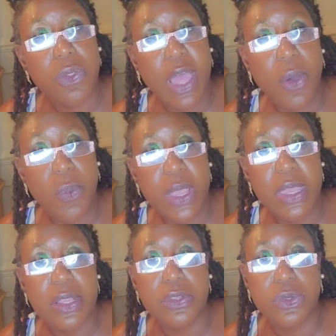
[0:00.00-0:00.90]
that we
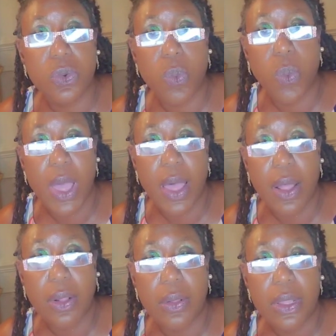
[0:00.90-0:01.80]
can do
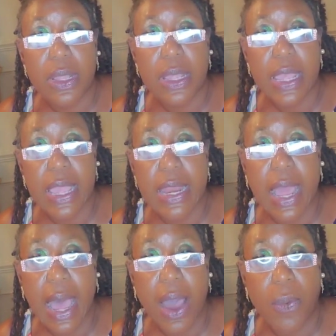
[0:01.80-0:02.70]
well in
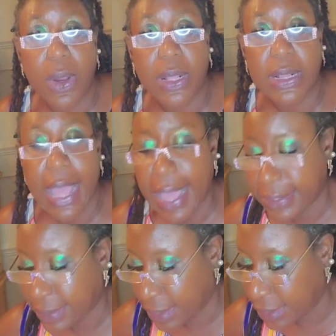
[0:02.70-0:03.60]
our
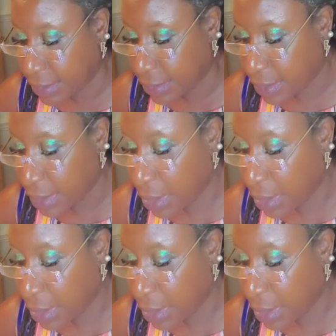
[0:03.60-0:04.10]
classes.